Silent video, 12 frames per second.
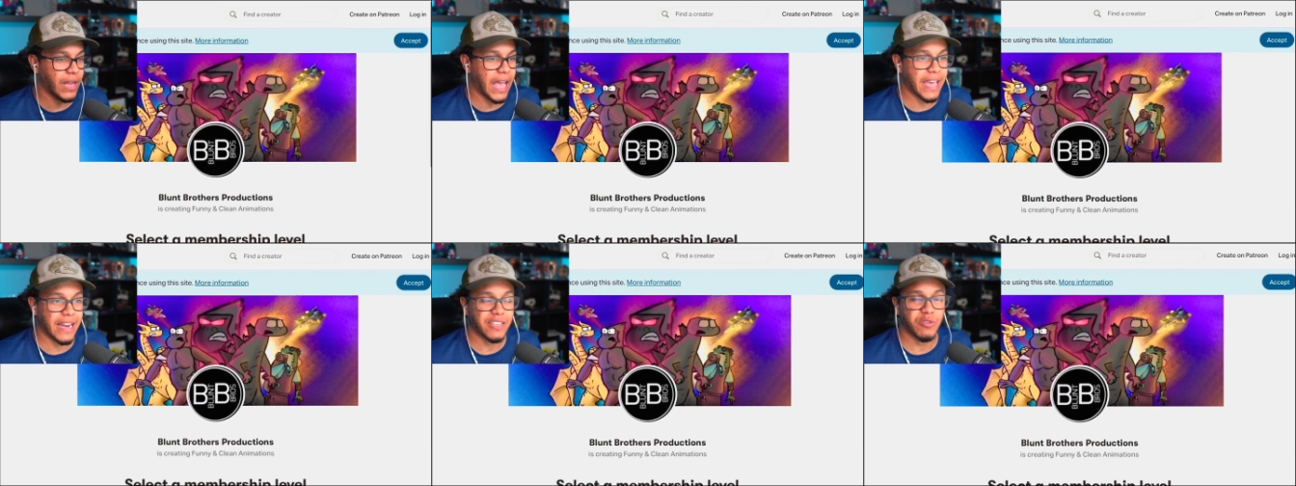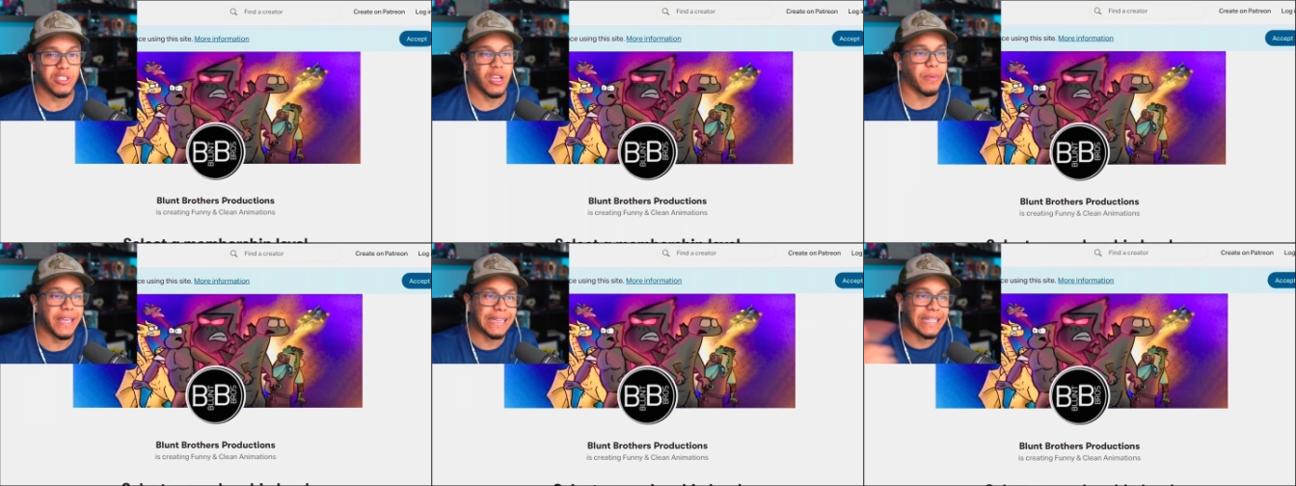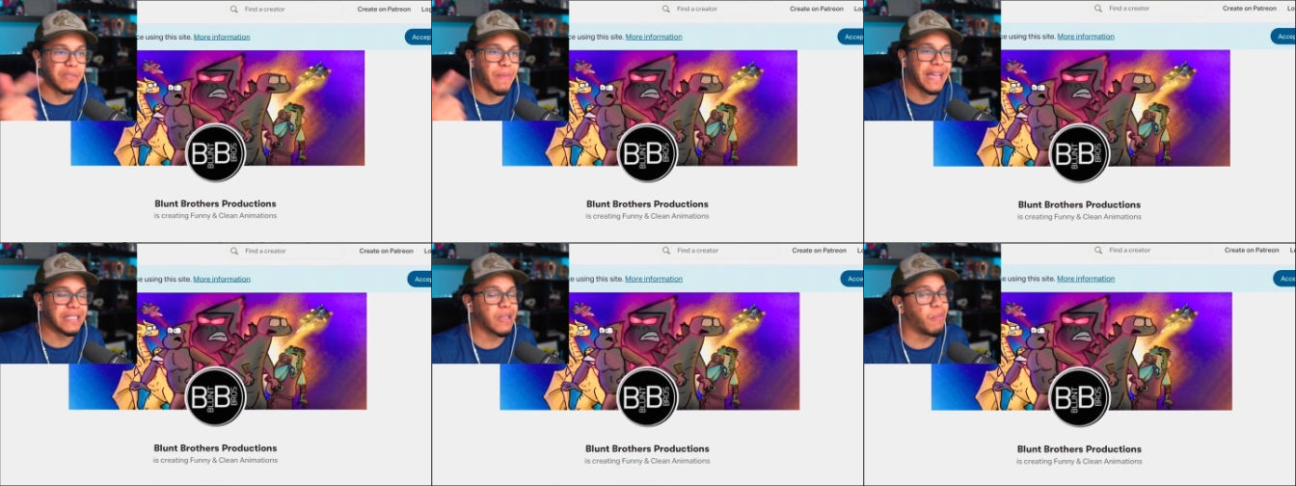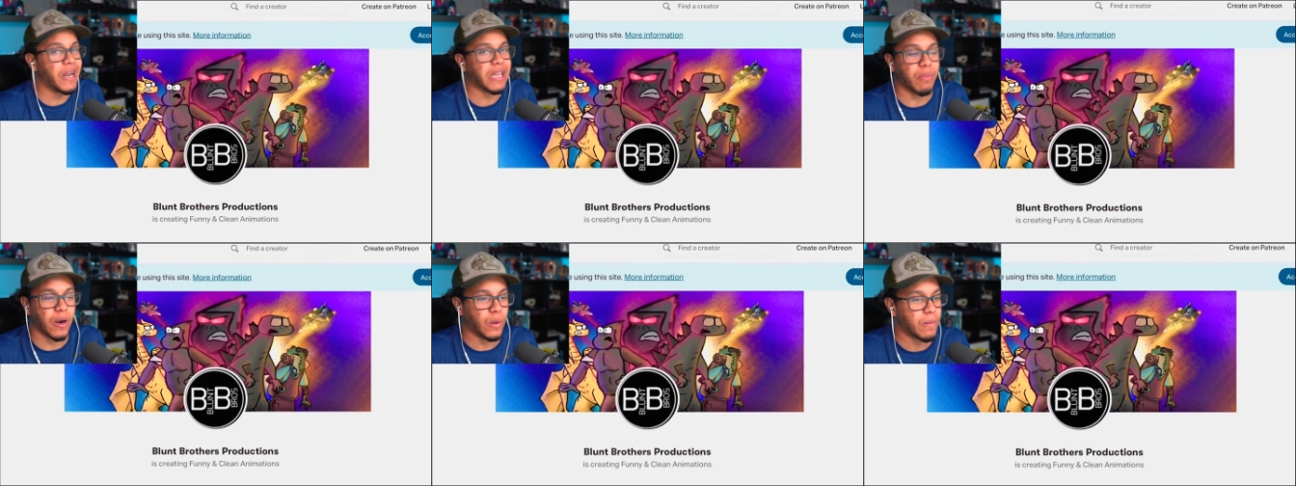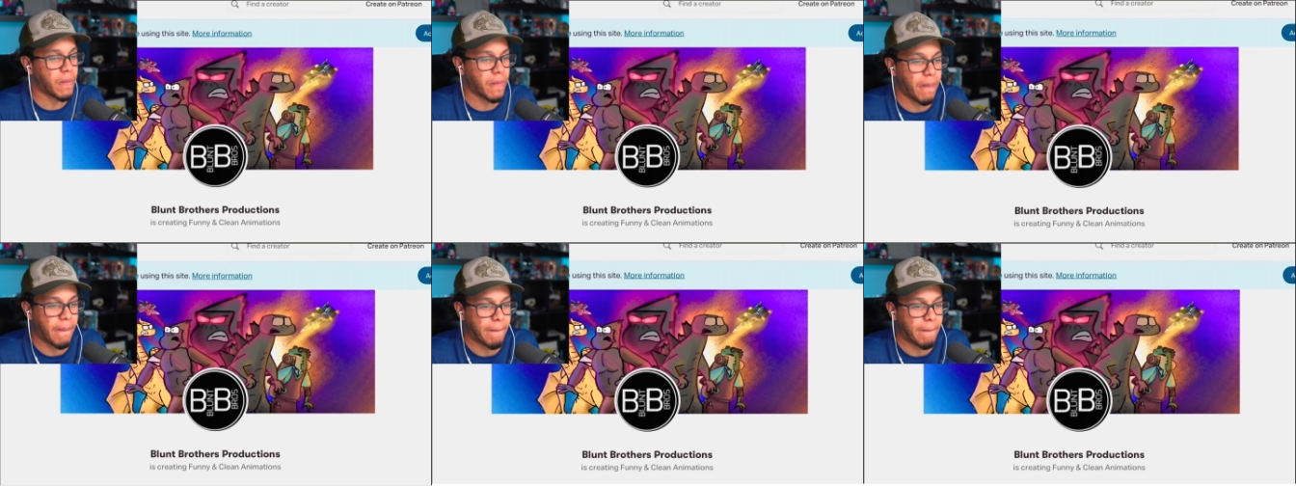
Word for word: Like, hey, that's what's up. Get this man some money, bro. Support me,